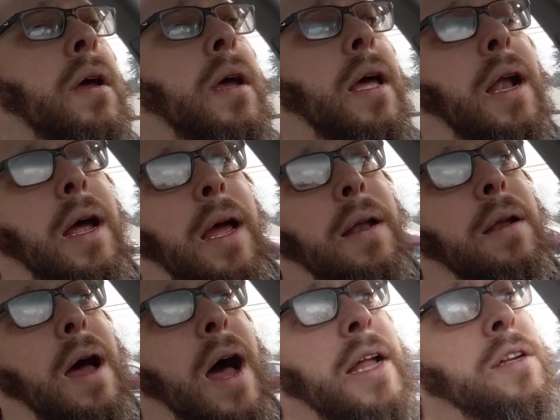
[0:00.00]
And I,
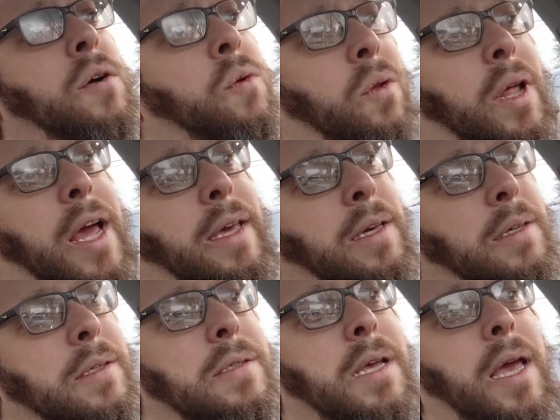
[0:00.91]
and I don't like
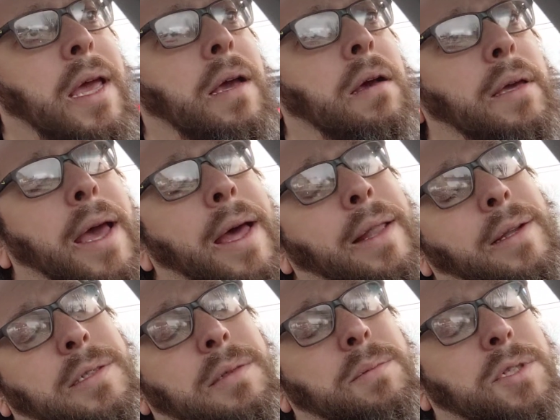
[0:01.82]
saying, yeah,
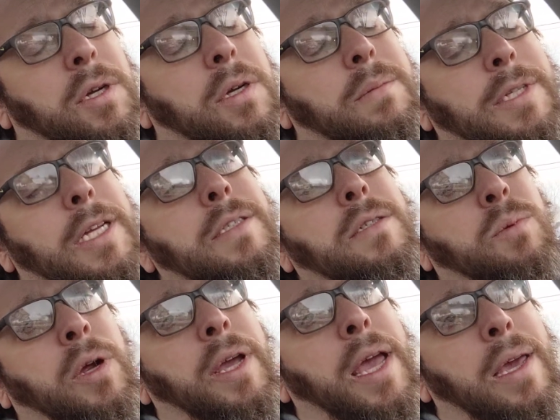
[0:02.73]
there's some circumstances
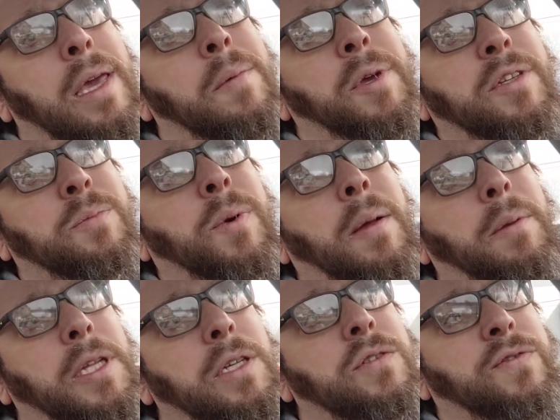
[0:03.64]
where gatekeeping is
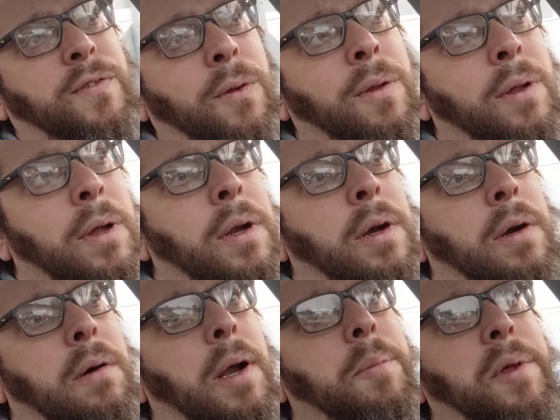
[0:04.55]
probably useful,
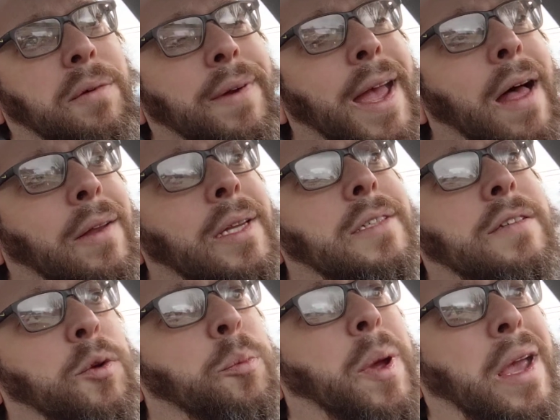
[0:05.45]
right? But the reality is,
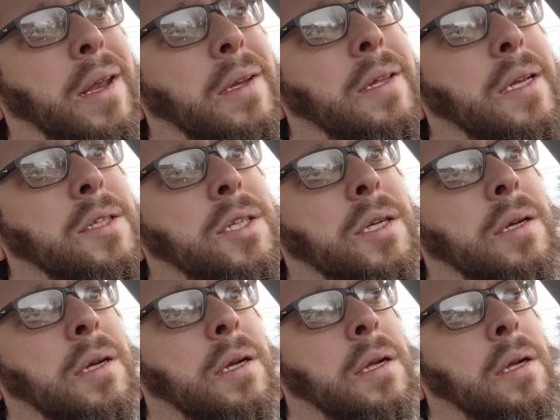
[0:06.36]
if you're paying attention
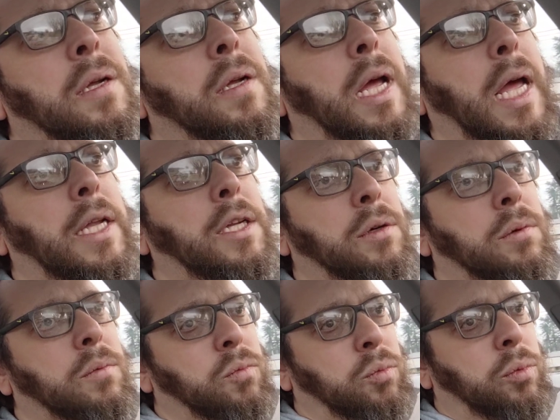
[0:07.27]
and
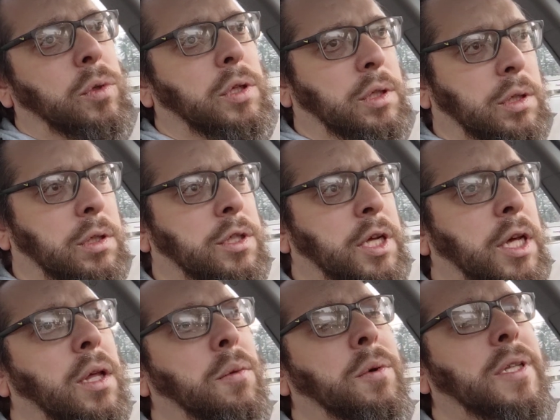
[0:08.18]
you're
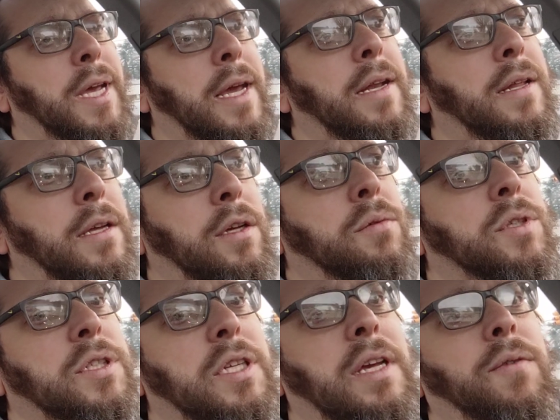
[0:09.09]
dealing with data that you
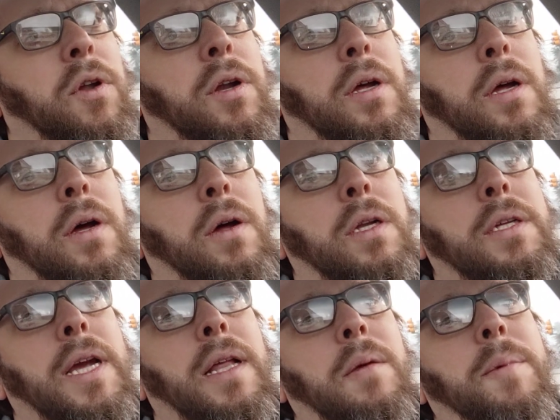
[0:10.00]
receive on a on a
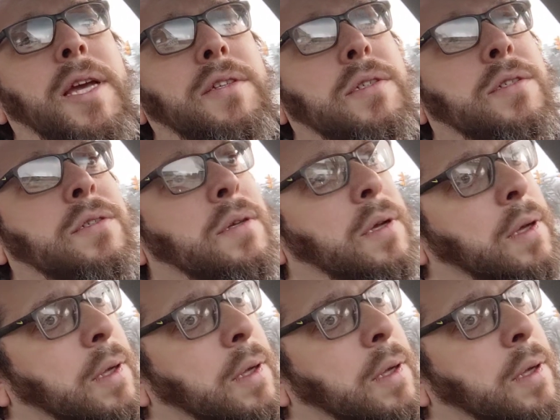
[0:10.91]
daily basis,